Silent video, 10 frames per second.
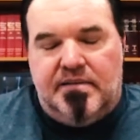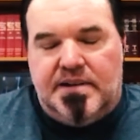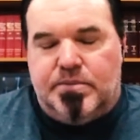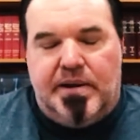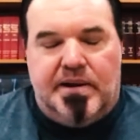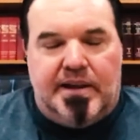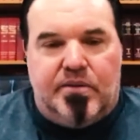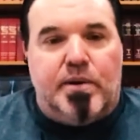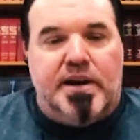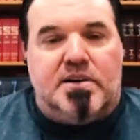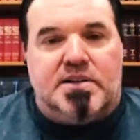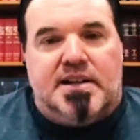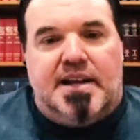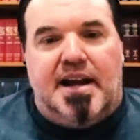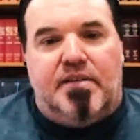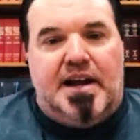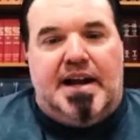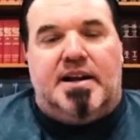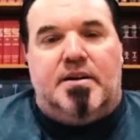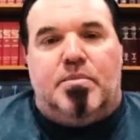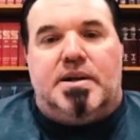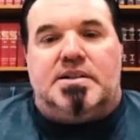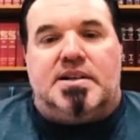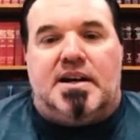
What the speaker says: been like 3 years that they haven't had it. But